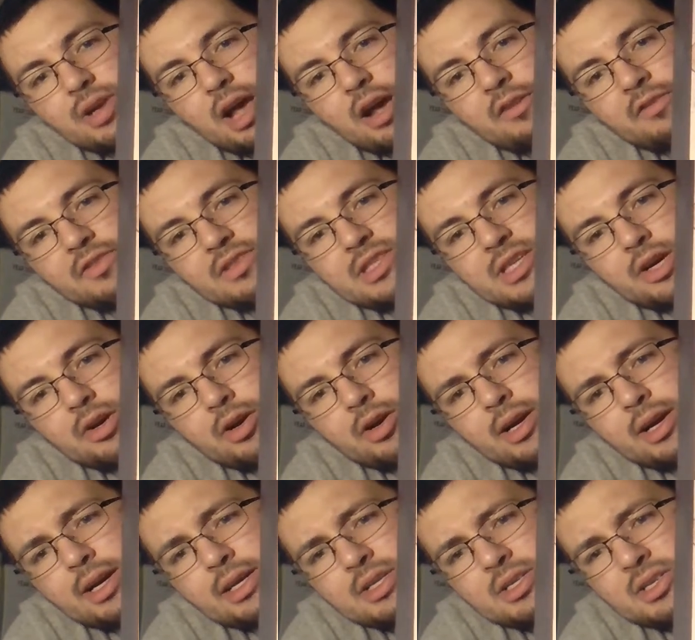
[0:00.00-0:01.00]

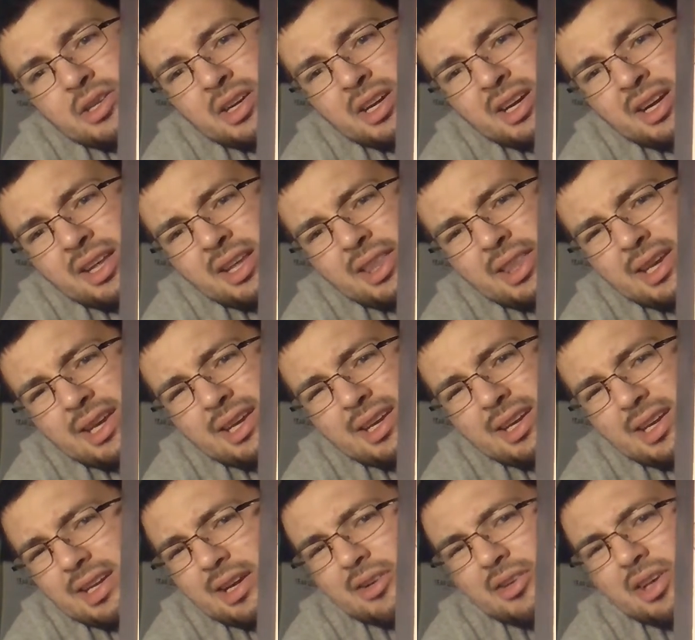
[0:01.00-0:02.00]
cafeteria. I took it, I
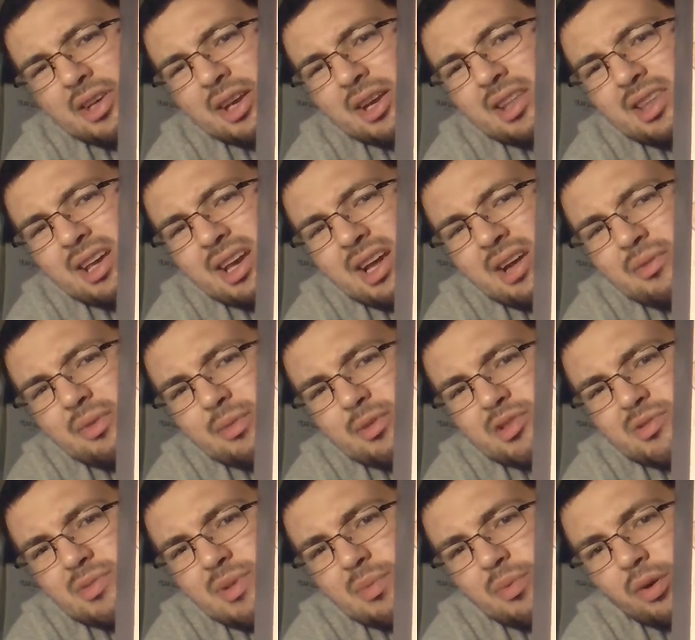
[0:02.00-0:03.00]
think, near the end of the day when
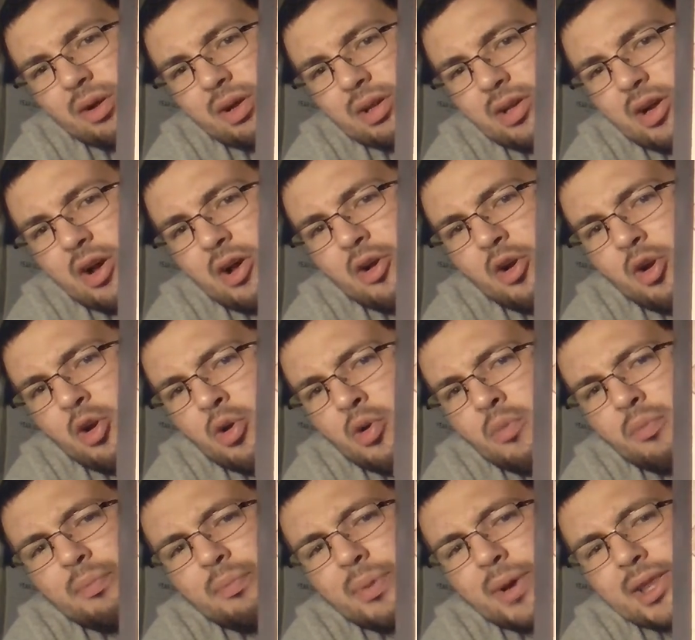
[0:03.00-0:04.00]
most people had gone
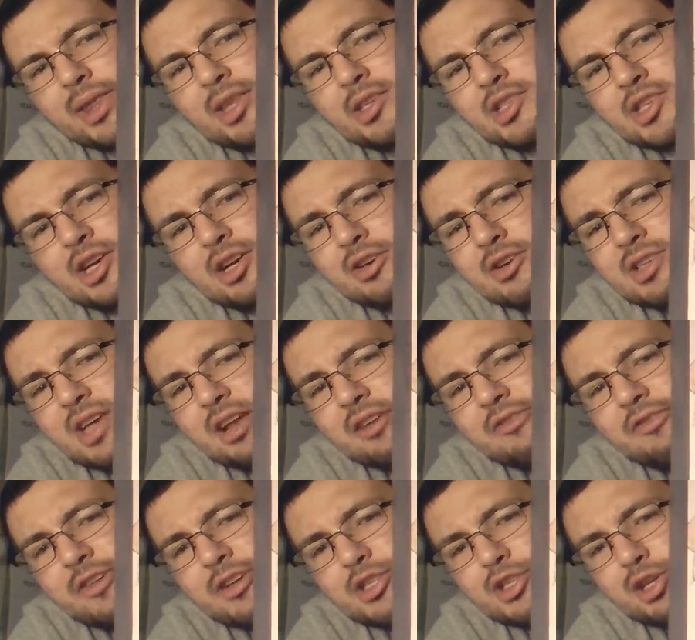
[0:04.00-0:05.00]
home, but the janitors
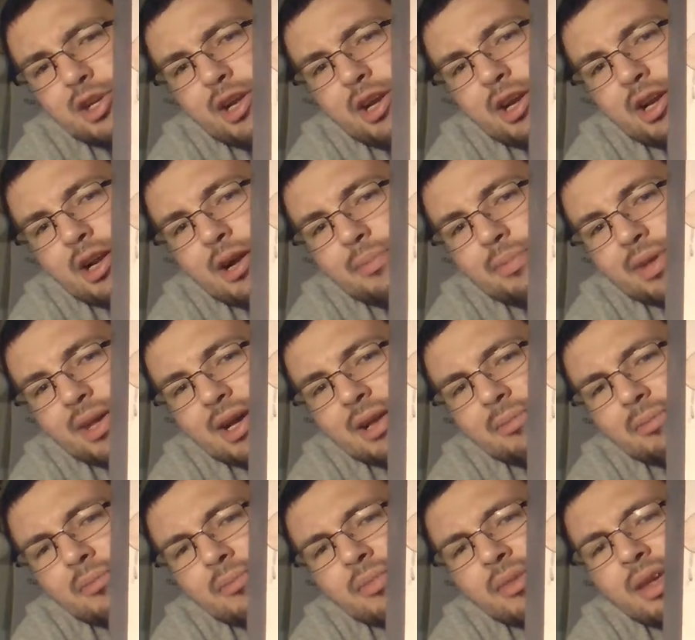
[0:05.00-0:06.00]
hadn't finished cleaning it up
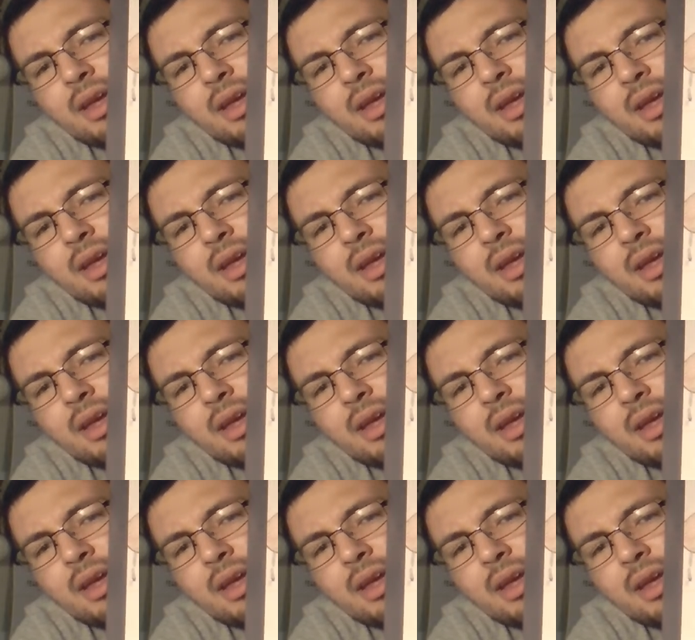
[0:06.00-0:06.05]
yet.